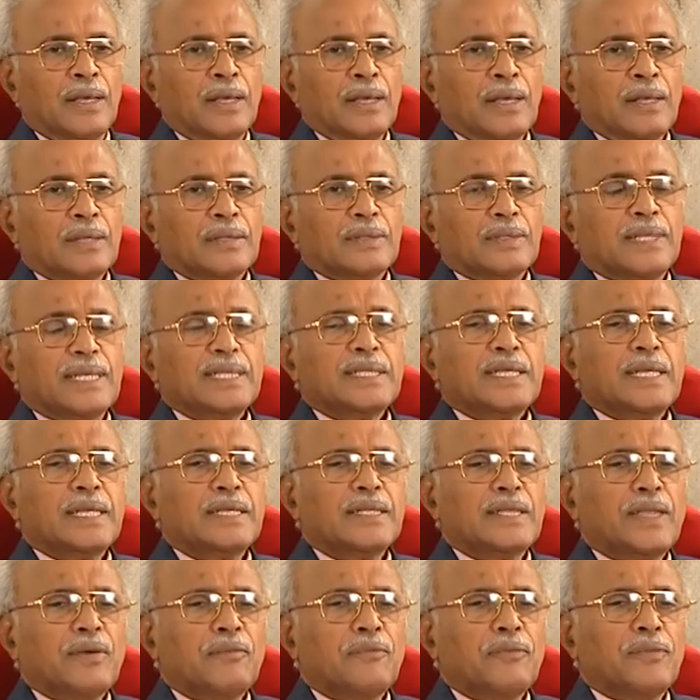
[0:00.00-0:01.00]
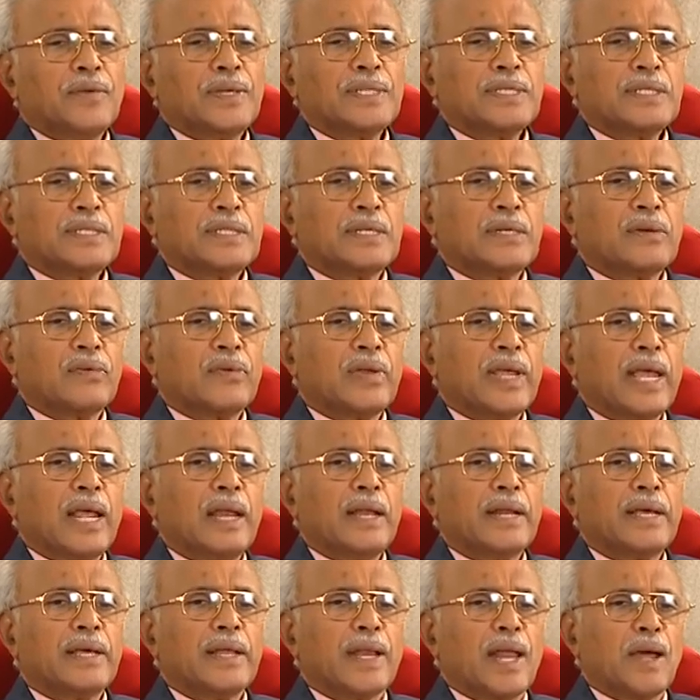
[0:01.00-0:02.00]
this is the first real
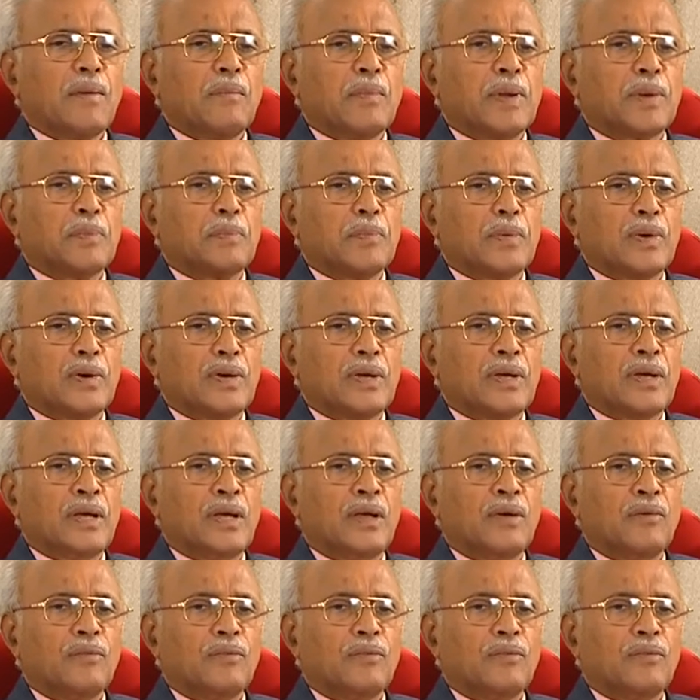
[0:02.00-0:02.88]
grammar book